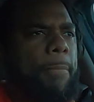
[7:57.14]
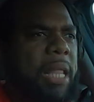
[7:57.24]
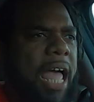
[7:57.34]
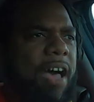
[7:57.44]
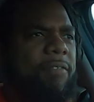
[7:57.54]

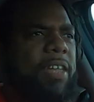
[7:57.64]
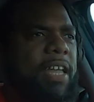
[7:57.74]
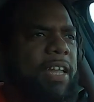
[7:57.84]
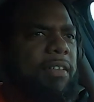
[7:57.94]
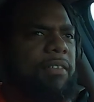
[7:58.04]

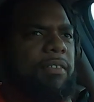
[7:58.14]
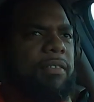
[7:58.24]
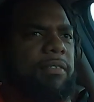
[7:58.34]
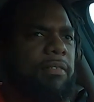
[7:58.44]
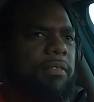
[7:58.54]
having
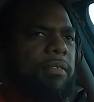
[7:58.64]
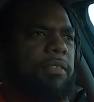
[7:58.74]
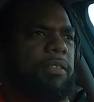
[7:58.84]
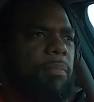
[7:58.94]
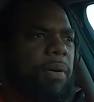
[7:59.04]

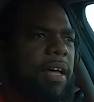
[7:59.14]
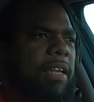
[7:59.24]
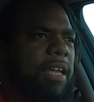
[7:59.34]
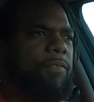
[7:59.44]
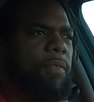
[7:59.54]

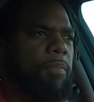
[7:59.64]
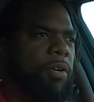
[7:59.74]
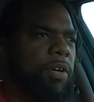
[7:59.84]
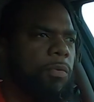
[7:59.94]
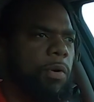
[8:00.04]
somebody
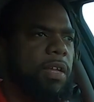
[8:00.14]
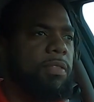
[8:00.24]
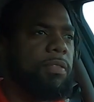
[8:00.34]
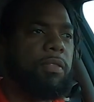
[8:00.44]
familiar with